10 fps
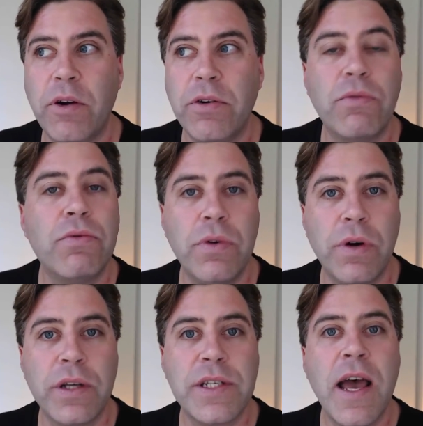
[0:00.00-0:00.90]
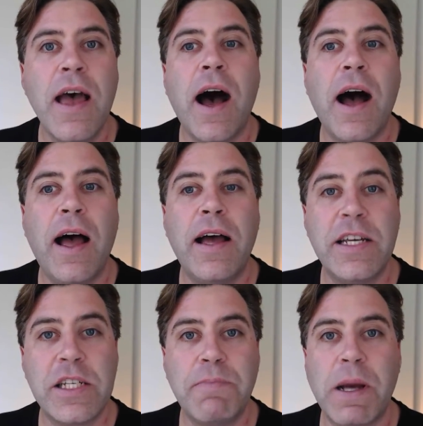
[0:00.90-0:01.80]
rules,
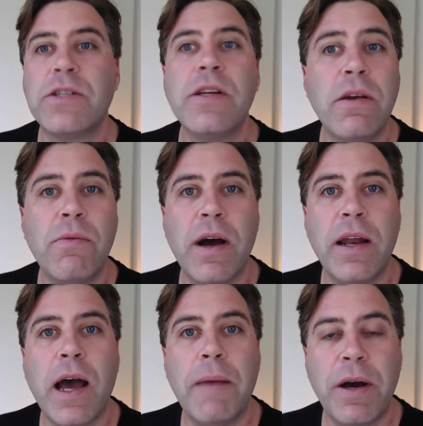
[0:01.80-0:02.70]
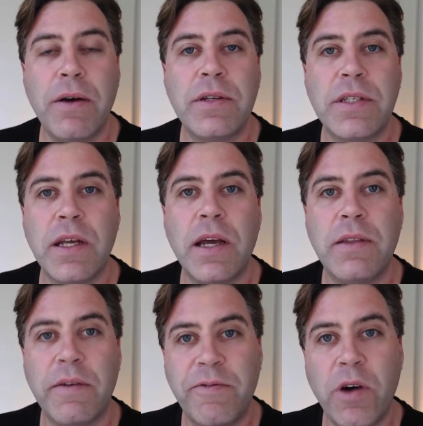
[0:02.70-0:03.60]
especially the one about
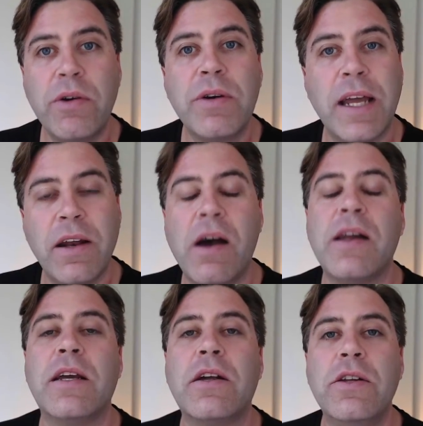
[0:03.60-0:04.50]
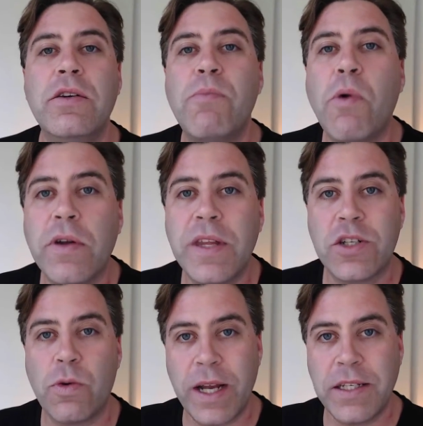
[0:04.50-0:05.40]
the photo cannot include more than
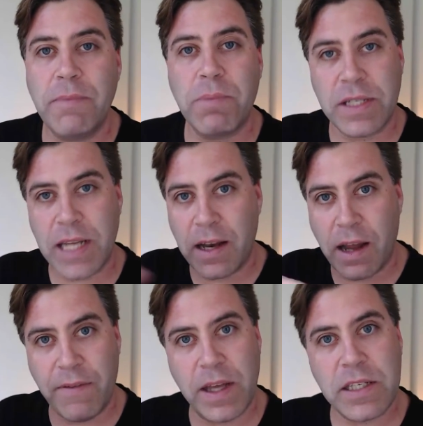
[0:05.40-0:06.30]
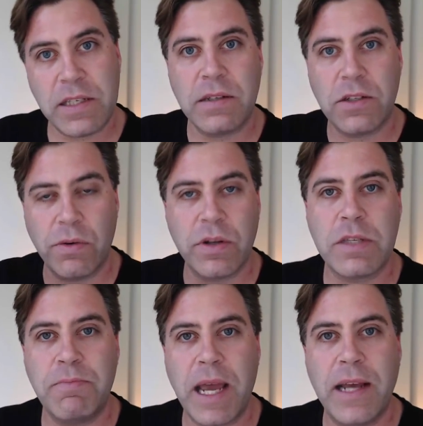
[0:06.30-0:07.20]
20% of its total
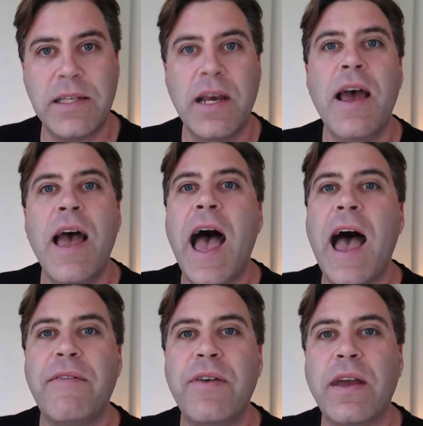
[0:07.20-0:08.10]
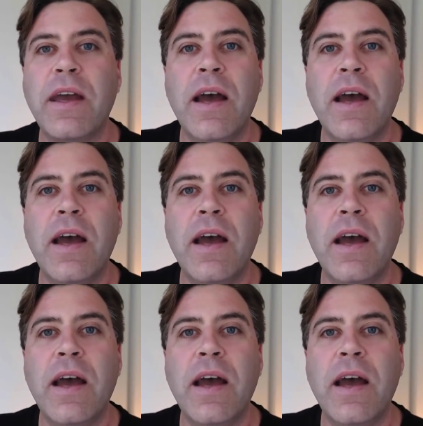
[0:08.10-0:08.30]
space having